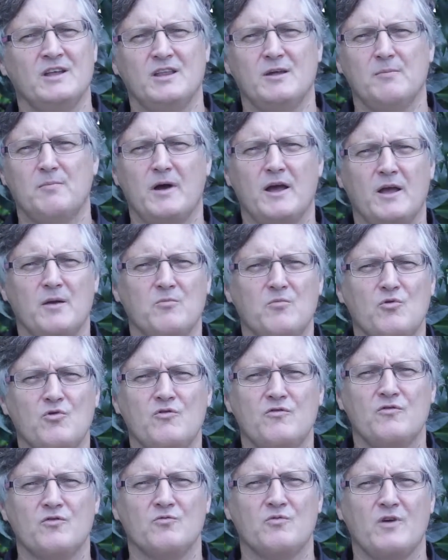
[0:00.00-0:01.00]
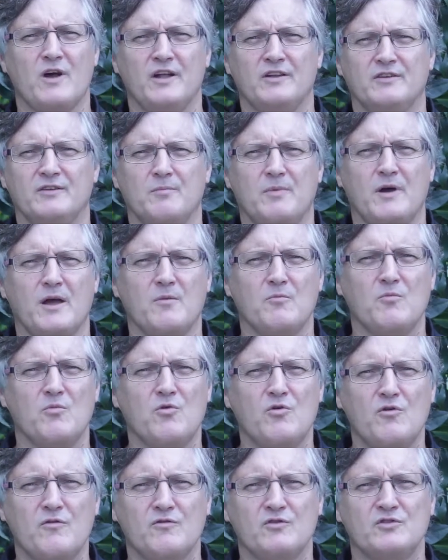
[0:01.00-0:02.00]
They're paying more for rates, they're paying
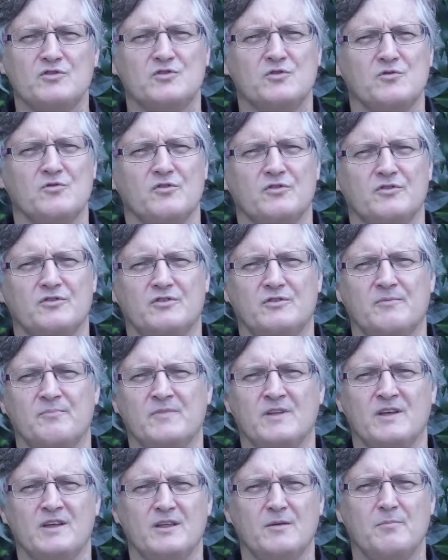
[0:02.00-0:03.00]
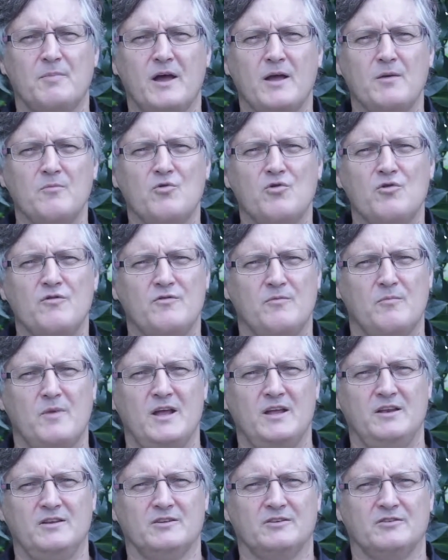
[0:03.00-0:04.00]
more for insurance, they're paying more for
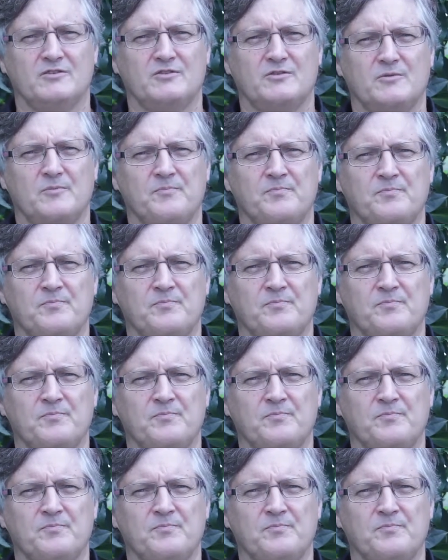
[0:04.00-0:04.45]
maintenance.